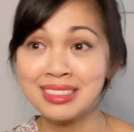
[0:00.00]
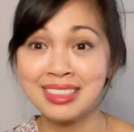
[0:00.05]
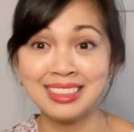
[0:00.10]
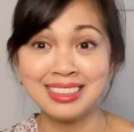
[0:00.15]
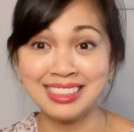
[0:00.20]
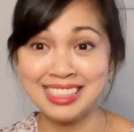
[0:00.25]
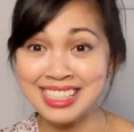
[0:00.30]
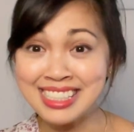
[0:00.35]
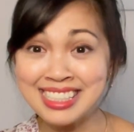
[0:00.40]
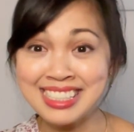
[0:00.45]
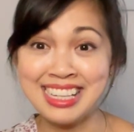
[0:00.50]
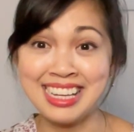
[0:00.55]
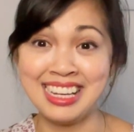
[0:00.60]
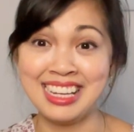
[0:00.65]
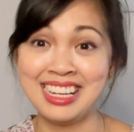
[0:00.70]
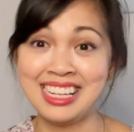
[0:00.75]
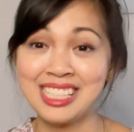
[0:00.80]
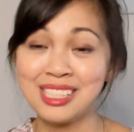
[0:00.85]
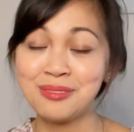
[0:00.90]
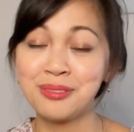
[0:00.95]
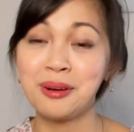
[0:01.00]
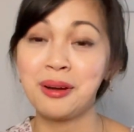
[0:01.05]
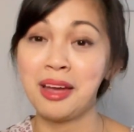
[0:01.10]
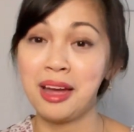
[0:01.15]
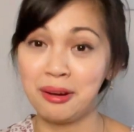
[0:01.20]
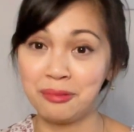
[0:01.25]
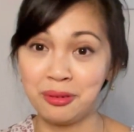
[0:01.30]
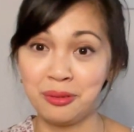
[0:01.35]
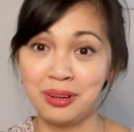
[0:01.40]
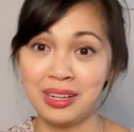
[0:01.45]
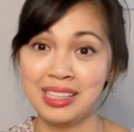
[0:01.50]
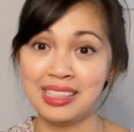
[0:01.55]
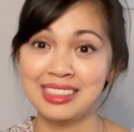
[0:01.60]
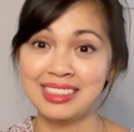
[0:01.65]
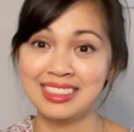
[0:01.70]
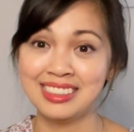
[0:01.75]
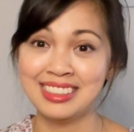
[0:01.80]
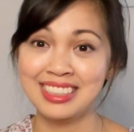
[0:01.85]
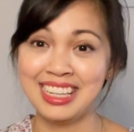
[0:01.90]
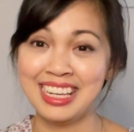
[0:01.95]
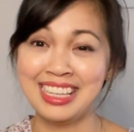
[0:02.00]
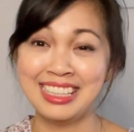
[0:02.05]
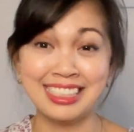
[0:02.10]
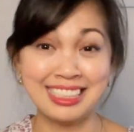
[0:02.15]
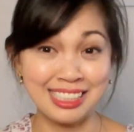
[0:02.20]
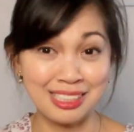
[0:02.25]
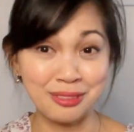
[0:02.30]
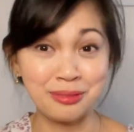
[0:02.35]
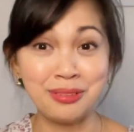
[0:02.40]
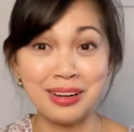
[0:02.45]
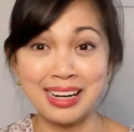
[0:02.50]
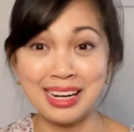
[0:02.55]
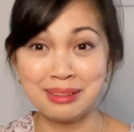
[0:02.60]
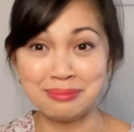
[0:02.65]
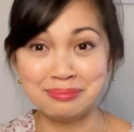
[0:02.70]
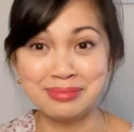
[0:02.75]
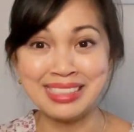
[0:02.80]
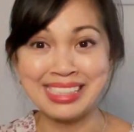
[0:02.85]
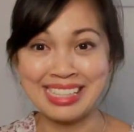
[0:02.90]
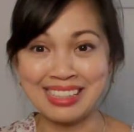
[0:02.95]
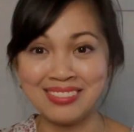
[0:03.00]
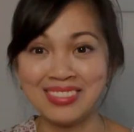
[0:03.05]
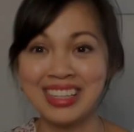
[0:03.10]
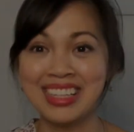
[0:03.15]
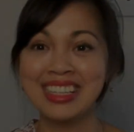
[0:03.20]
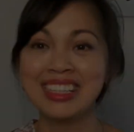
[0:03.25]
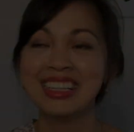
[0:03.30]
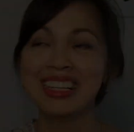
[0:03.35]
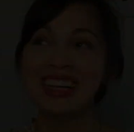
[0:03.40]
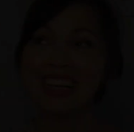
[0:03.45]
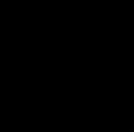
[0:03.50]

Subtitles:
this day is for everyone, and this is what I believe in.